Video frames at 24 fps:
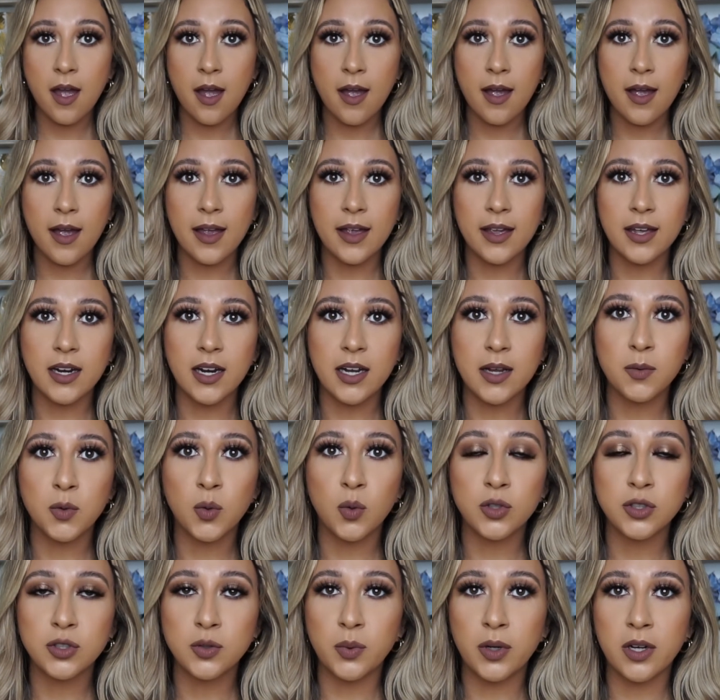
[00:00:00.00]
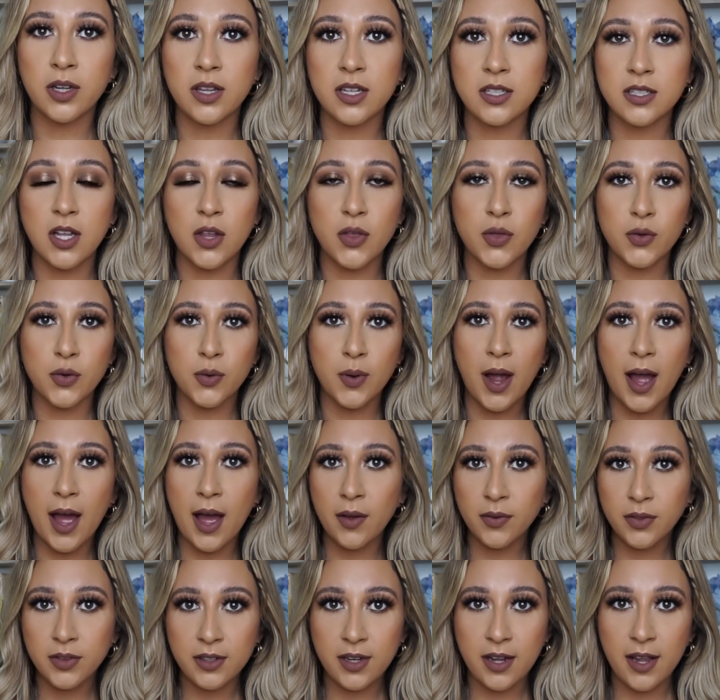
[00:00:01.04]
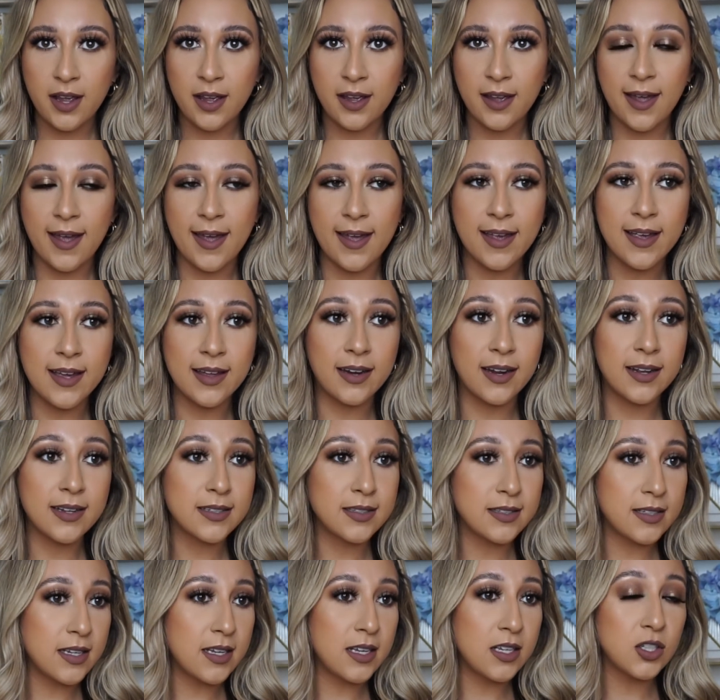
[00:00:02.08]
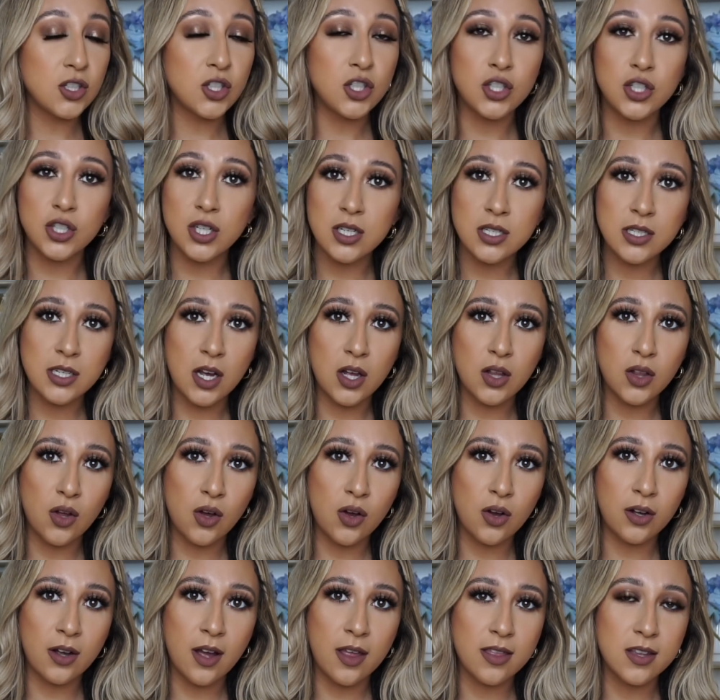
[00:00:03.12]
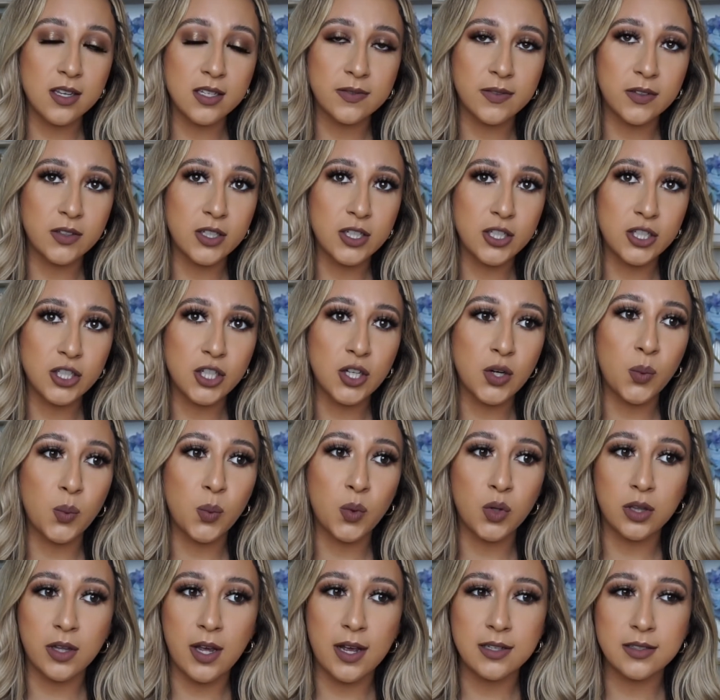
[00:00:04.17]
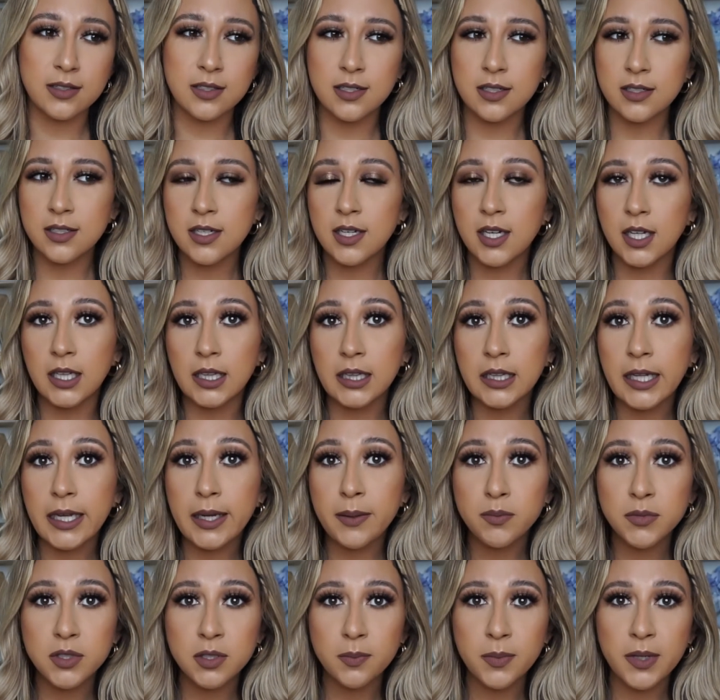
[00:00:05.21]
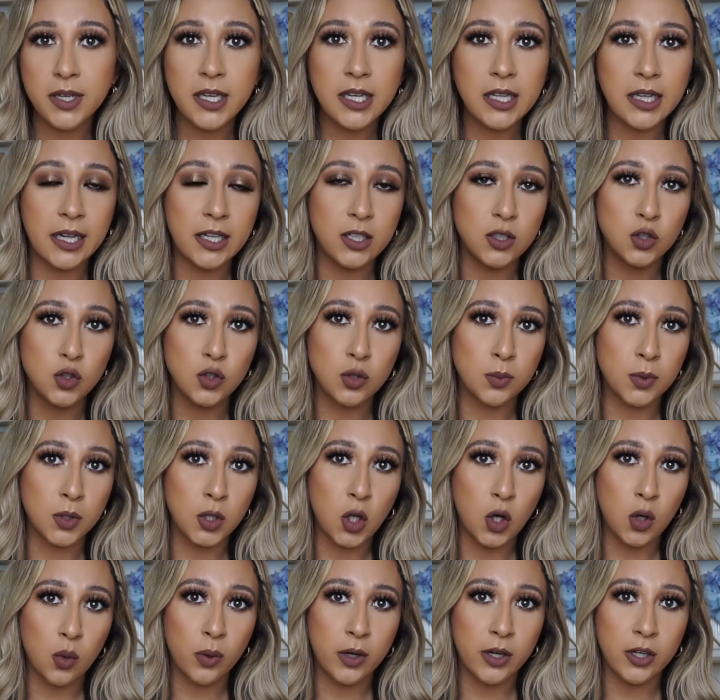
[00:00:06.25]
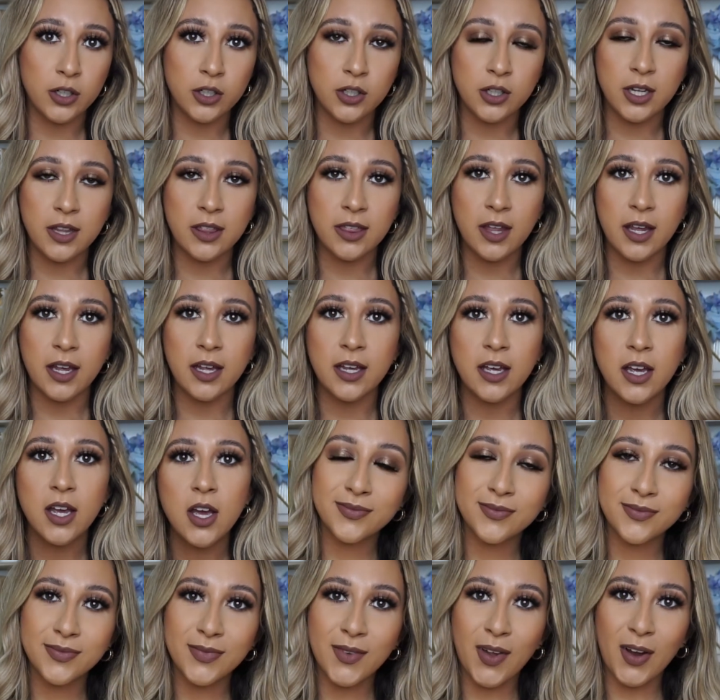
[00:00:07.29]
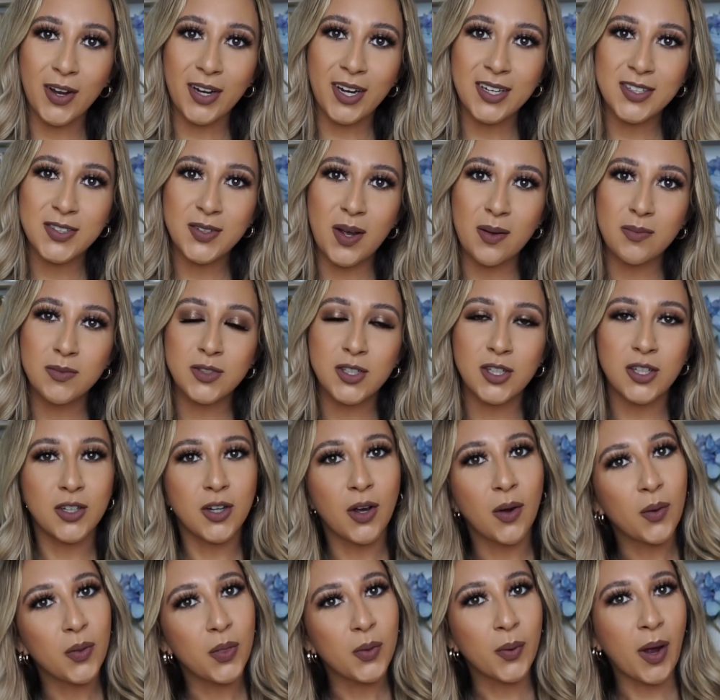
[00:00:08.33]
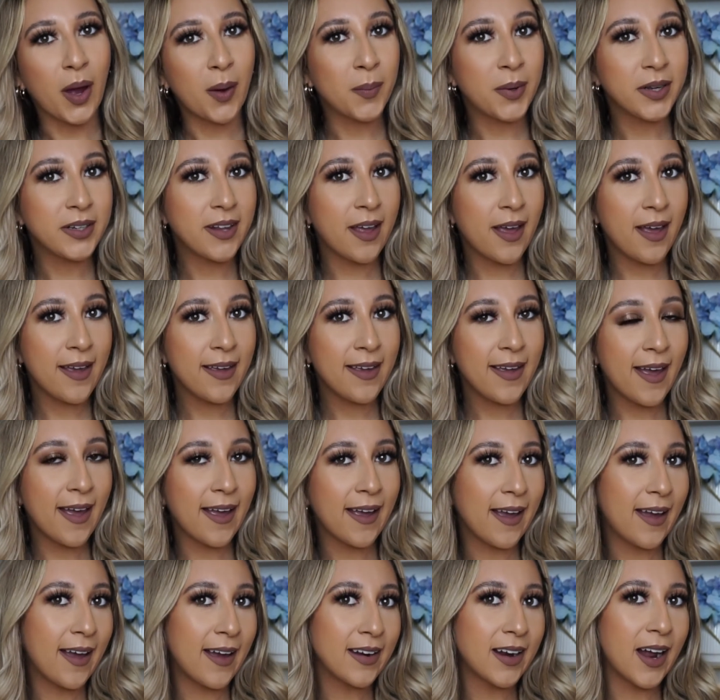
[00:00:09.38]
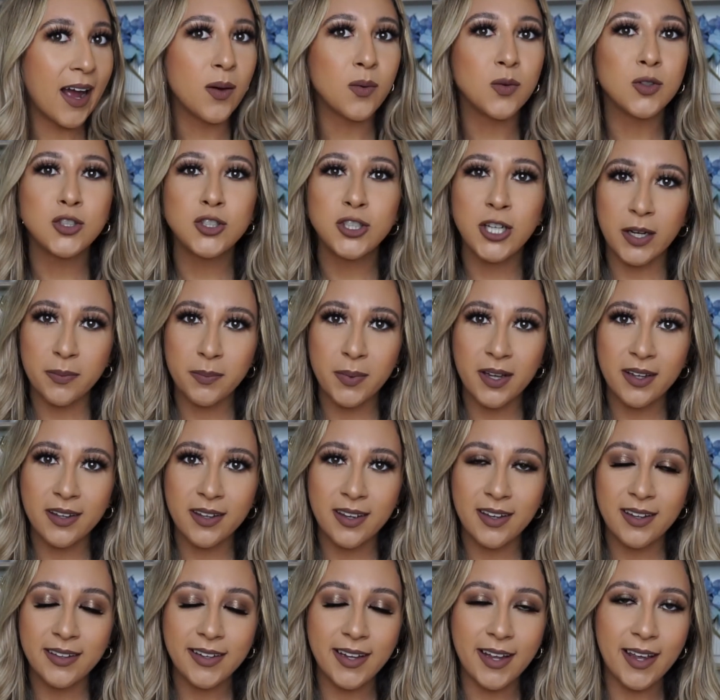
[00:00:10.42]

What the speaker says: And I'm going to wear this throughout the day and see just how long this foundation will last. It doesn't claim to be like super long wearing or anything. Alright guys, so I'm just going to go throughout my day and I will check back in